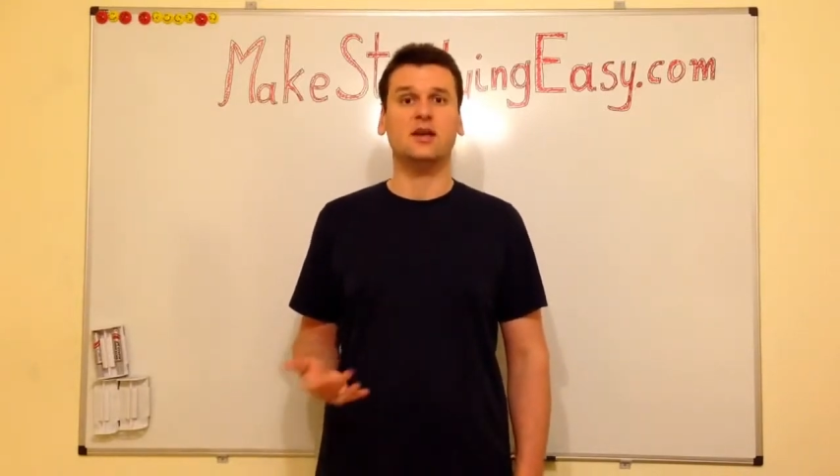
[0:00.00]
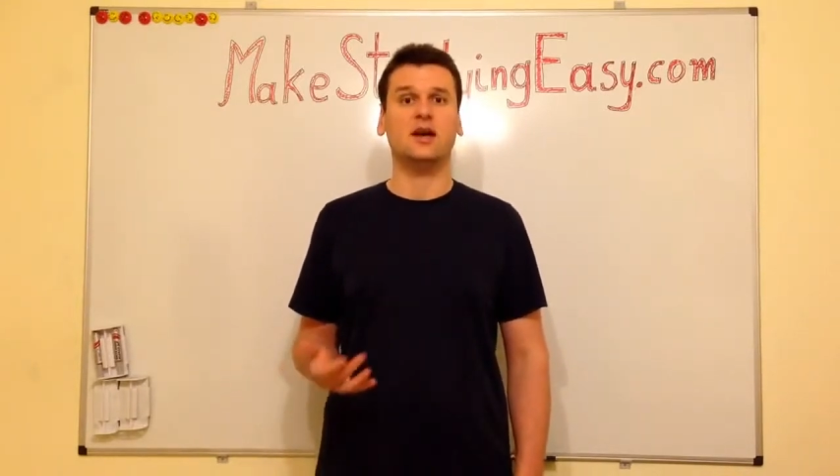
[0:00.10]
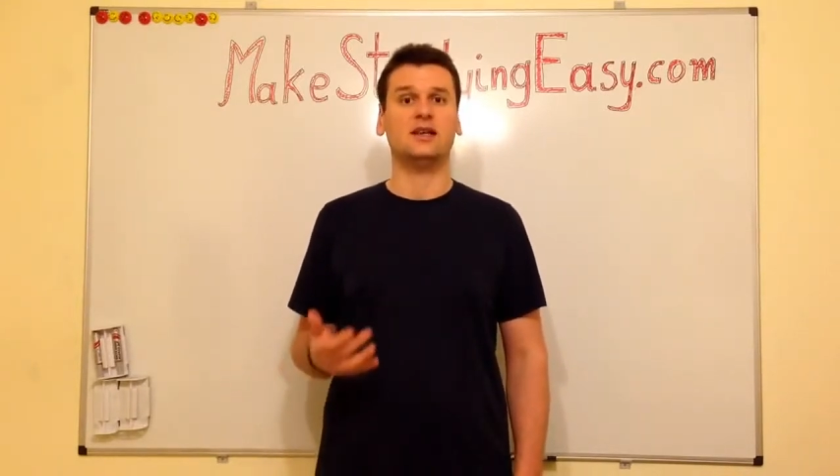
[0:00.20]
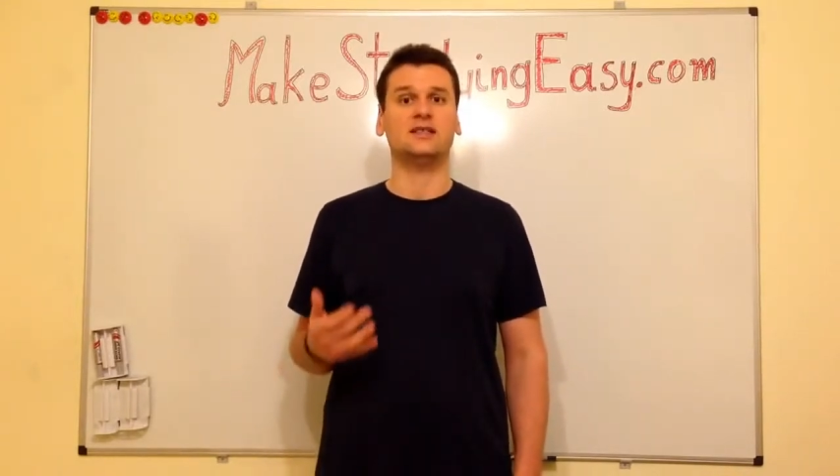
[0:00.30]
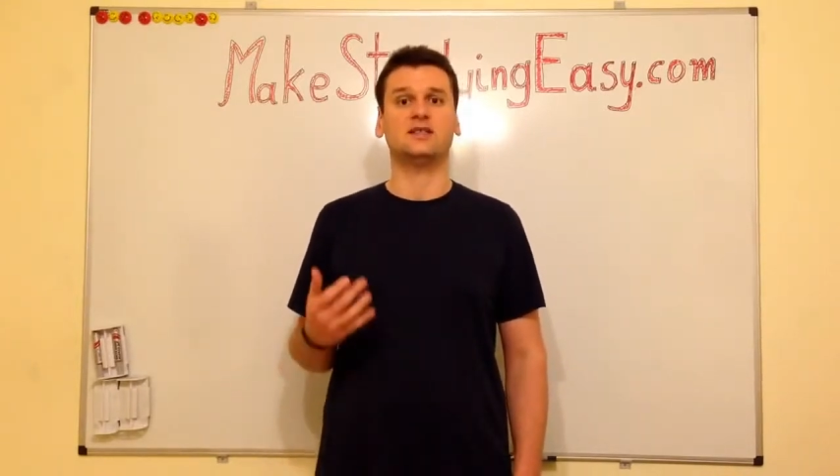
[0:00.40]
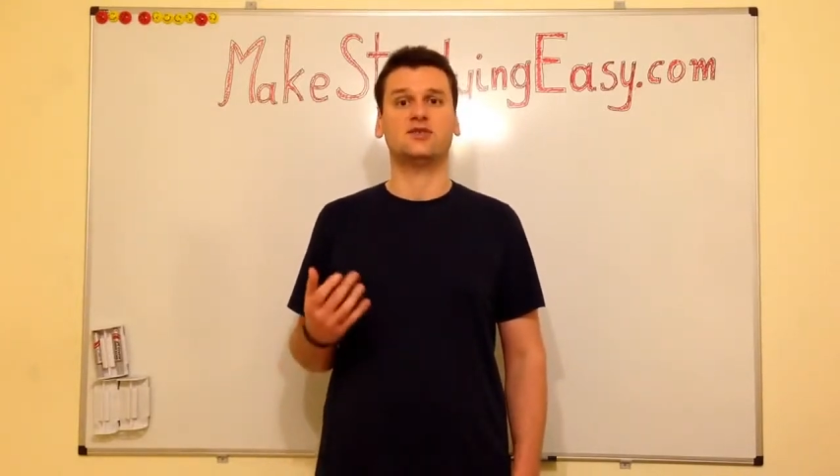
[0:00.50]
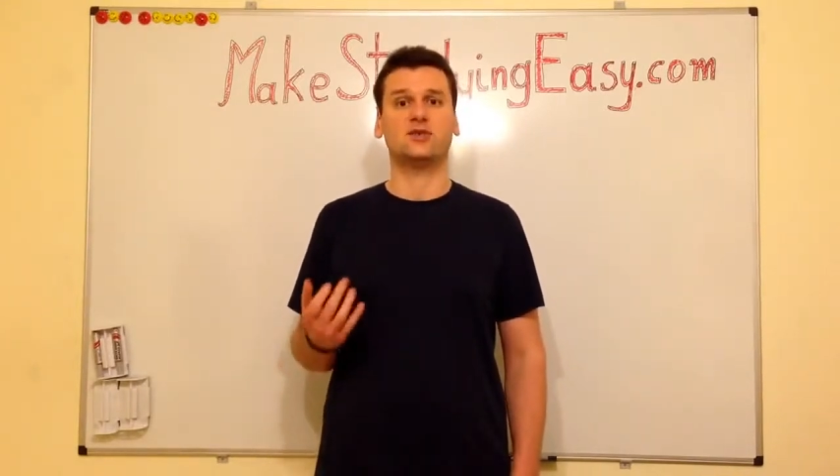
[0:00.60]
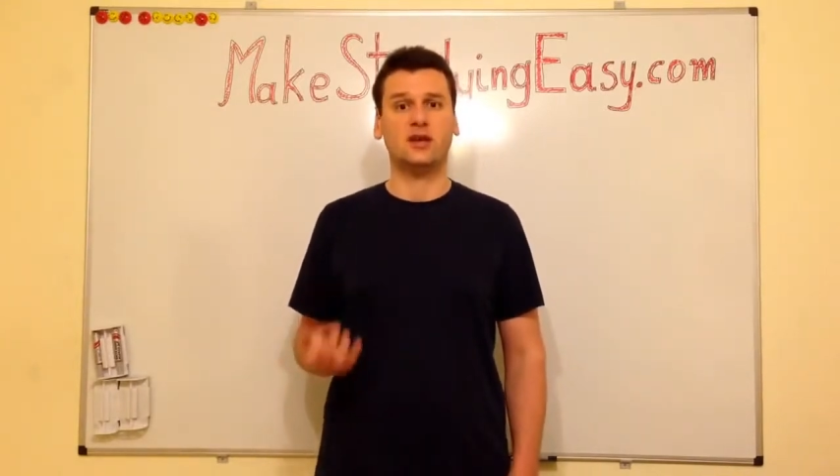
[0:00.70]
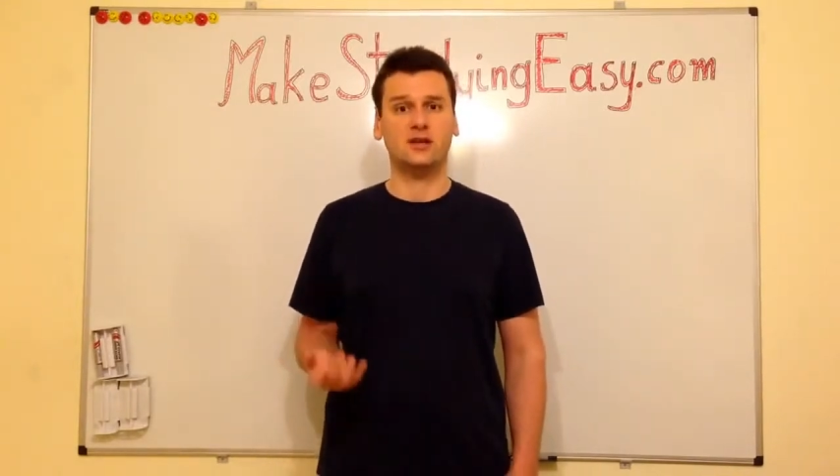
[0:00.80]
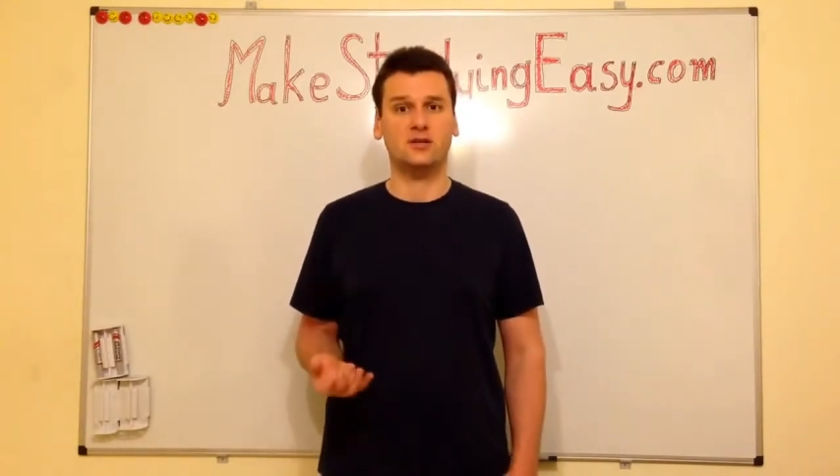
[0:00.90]
I
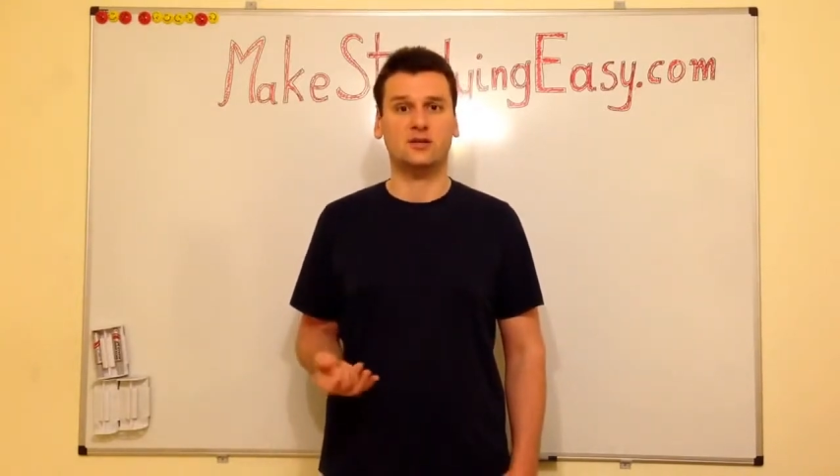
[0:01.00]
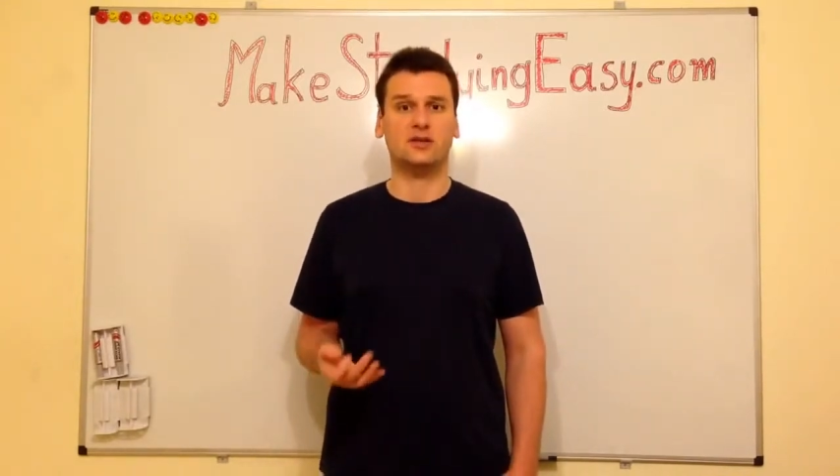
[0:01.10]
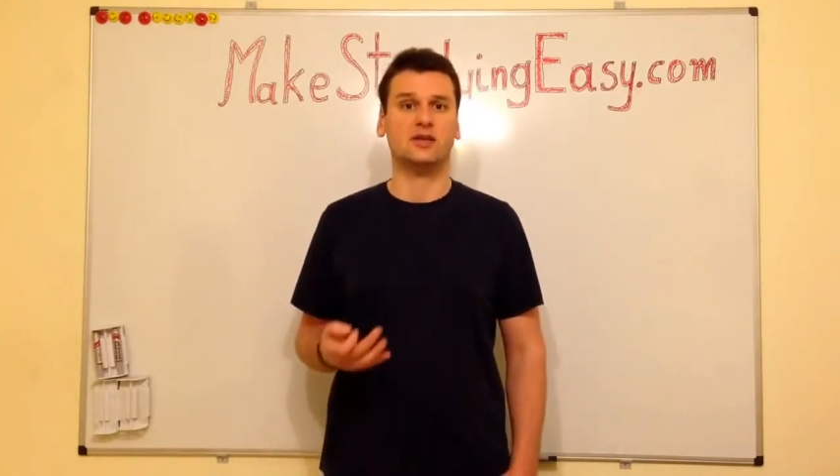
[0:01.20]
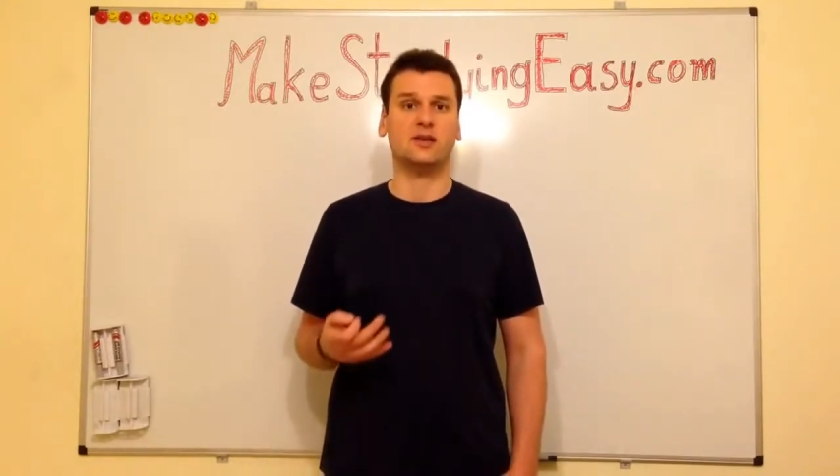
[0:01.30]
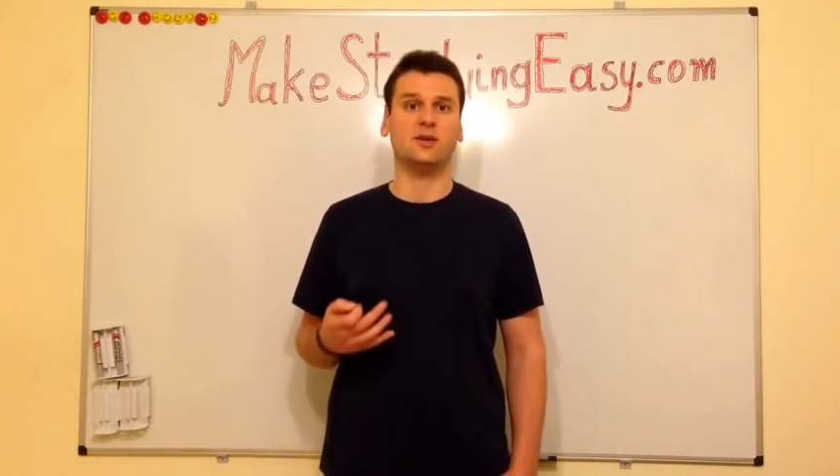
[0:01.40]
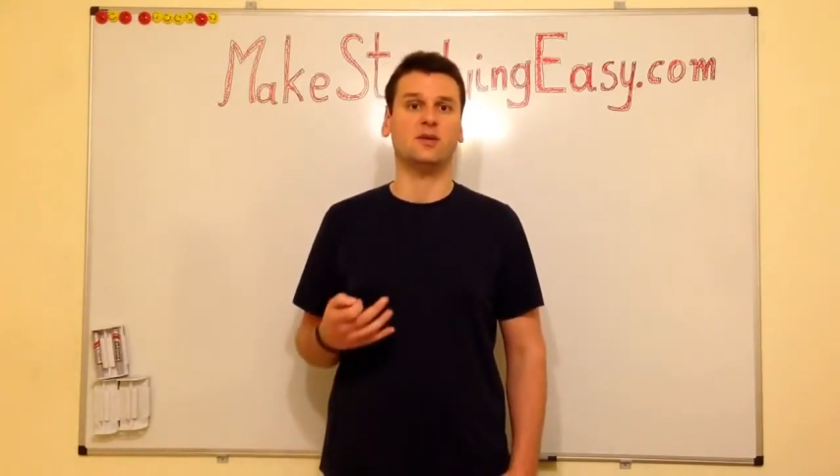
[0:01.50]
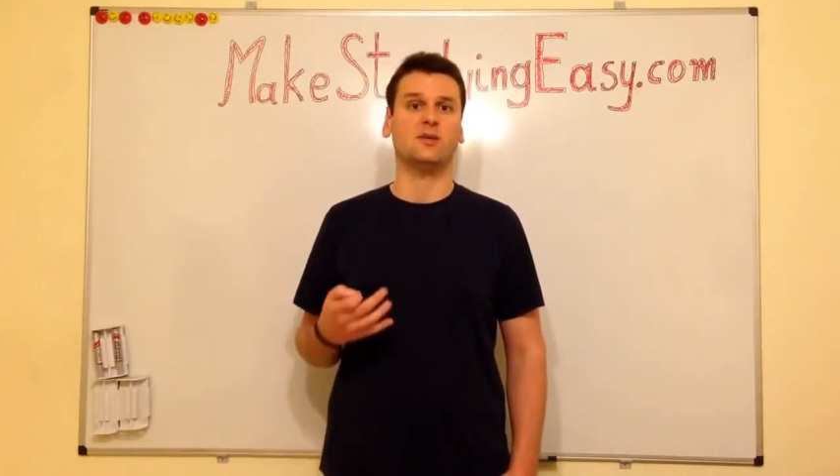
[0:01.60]
struggled keeping